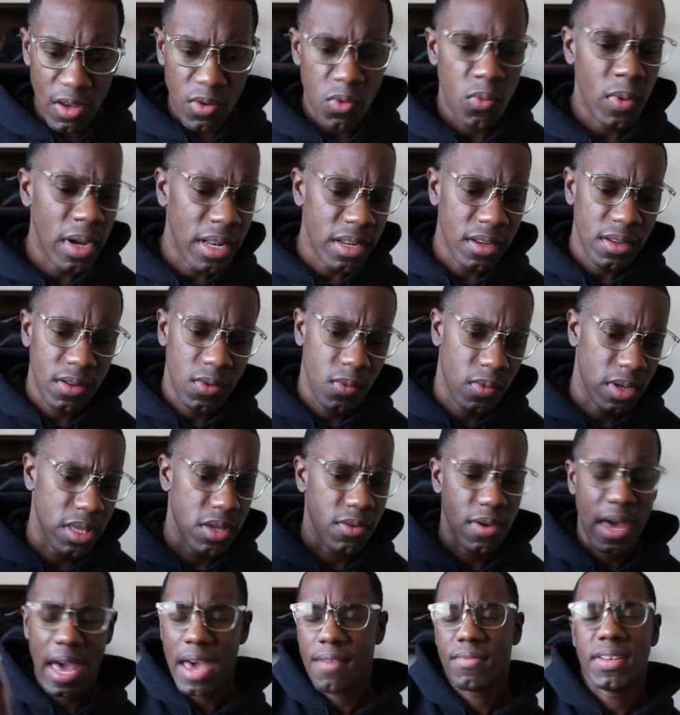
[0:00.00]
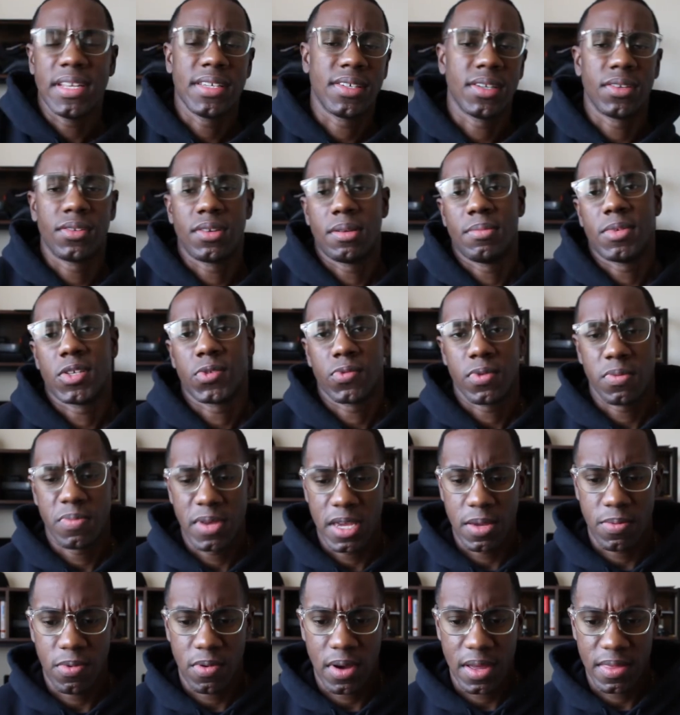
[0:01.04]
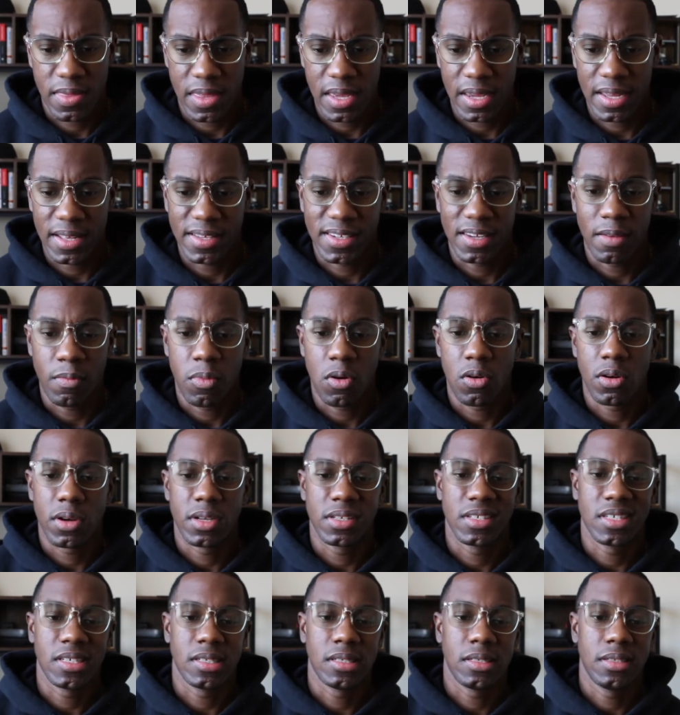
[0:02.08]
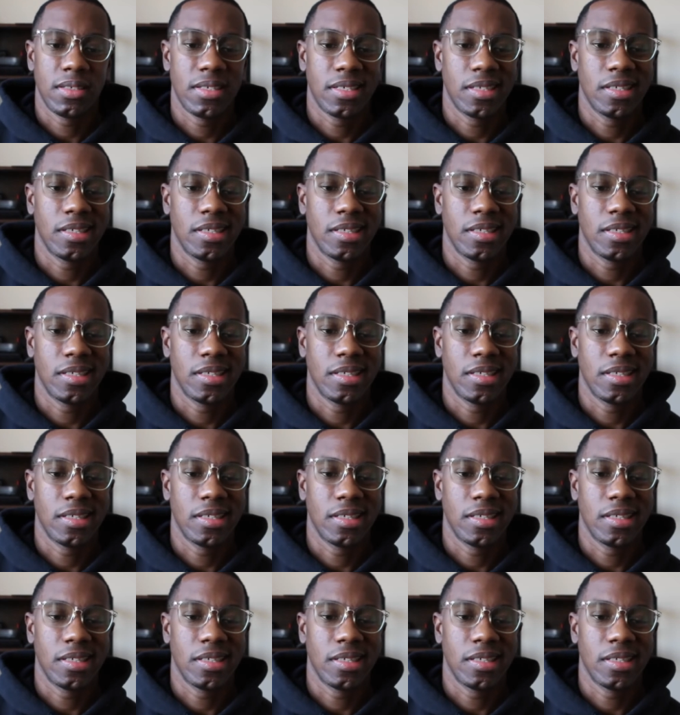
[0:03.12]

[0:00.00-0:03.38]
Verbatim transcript: when when you have disagreements with people, I think it's important to,